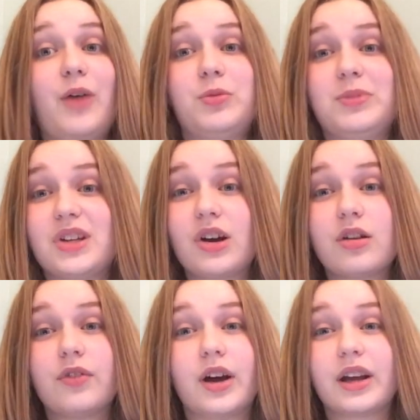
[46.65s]
that would be
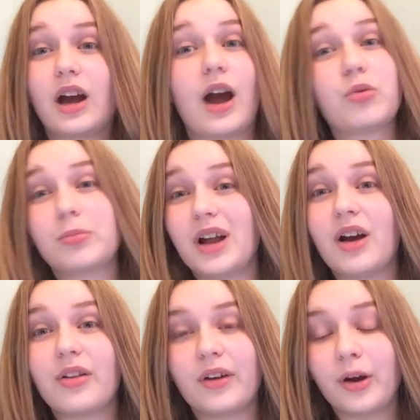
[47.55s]
terrifying. I would have been
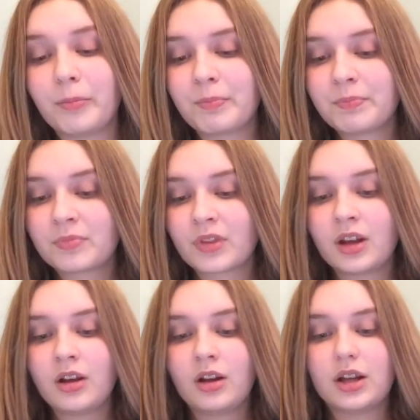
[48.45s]
out of there.
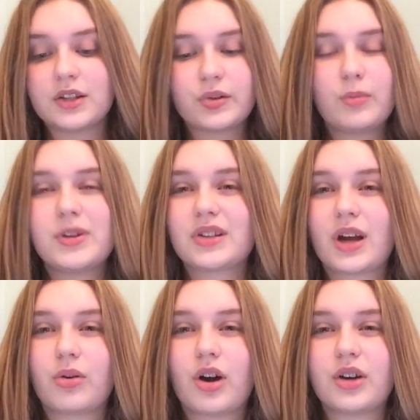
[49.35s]
It's so amazing
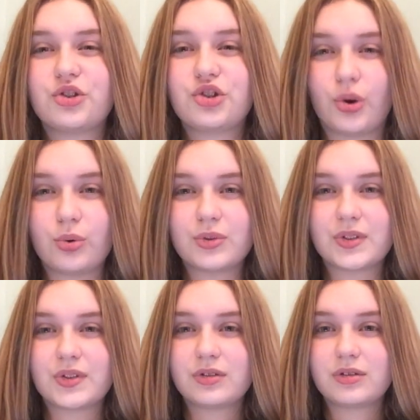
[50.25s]
how God
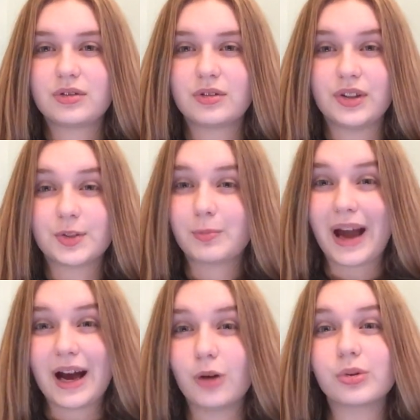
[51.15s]
shows this
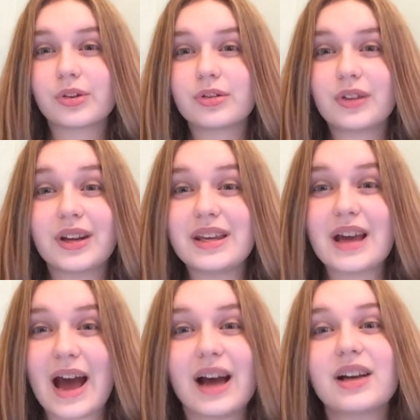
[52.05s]
power that He
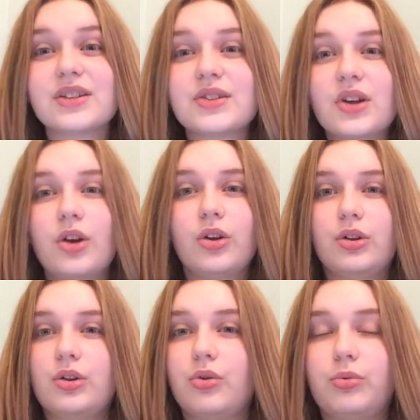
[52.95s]
has
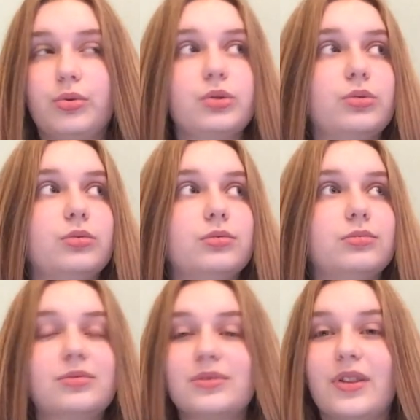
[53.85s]
through
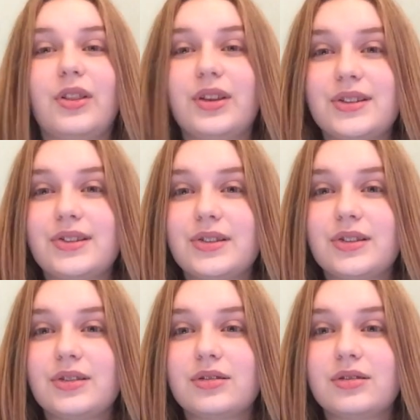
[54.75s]

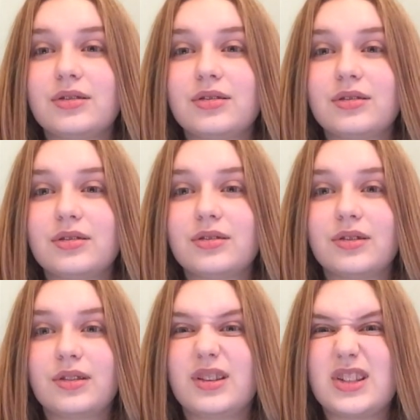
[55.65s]
this
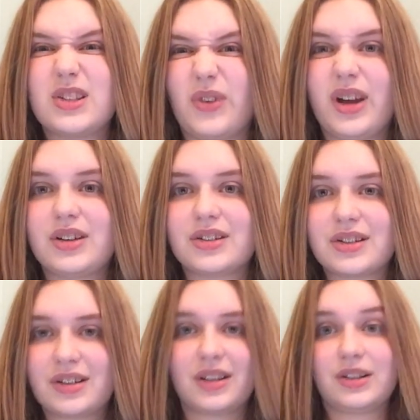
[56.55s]
this
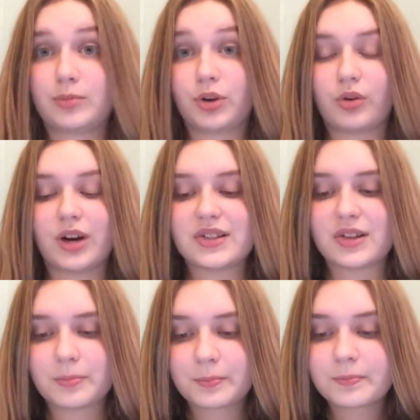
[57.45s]
event. Like it's pretty crazy.